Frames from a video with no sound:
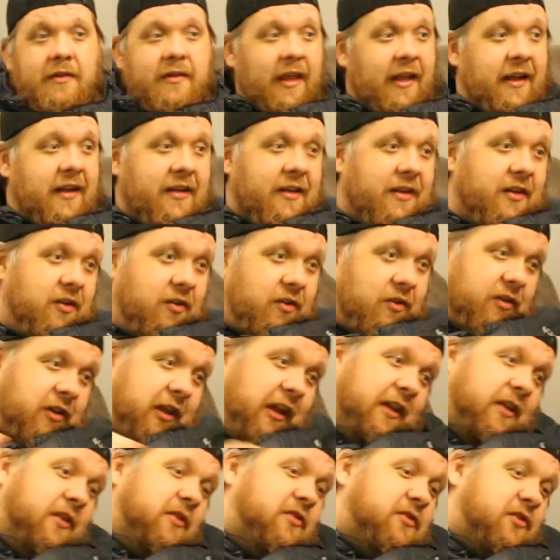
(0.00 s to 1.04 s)
then you
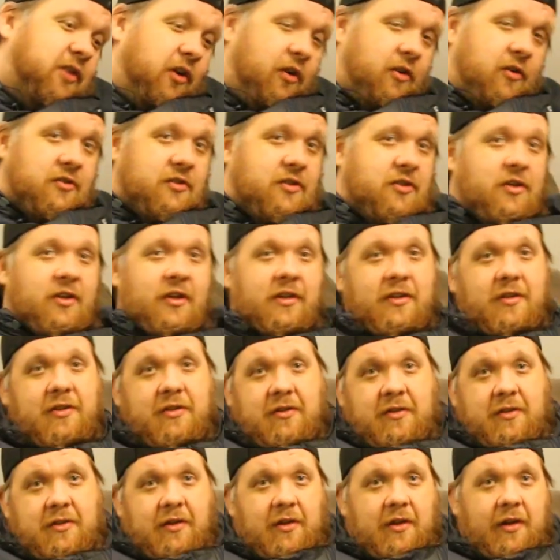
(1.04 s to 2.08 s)
take those turns and you can,
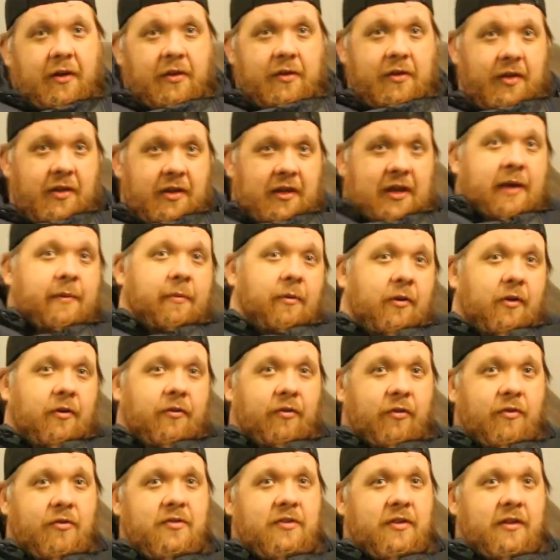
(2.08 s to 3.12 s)
you know, you can keep on
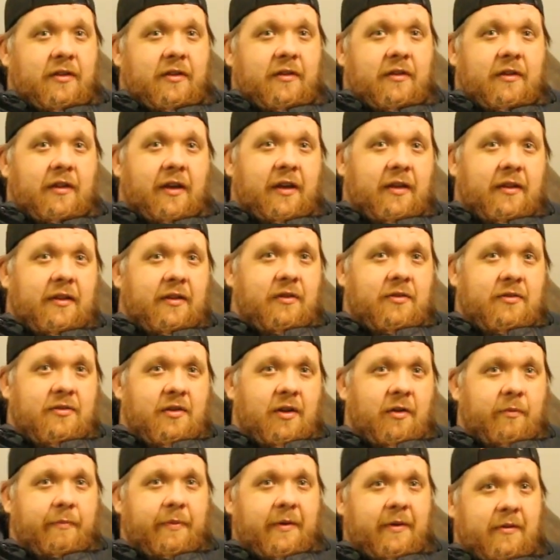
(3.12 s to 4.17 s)
cruising. Like, there's
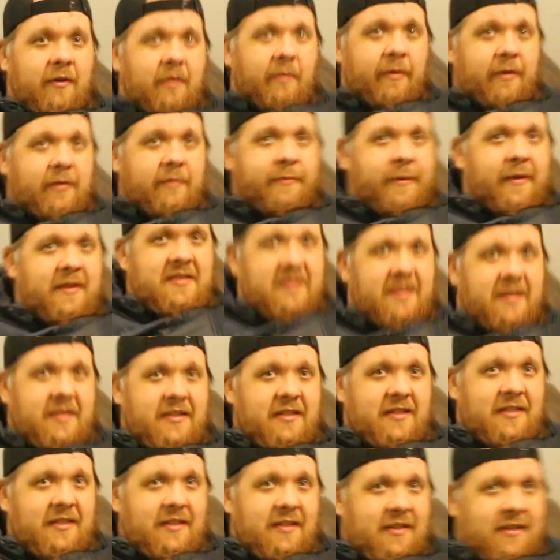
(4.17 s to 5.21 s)
no bit nobody's
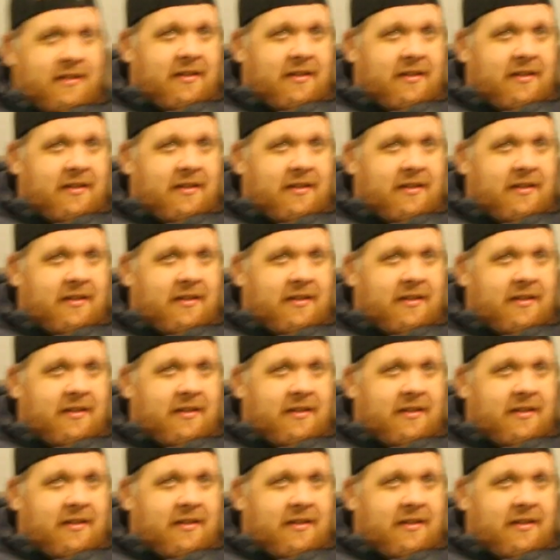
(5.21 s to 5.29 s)
business.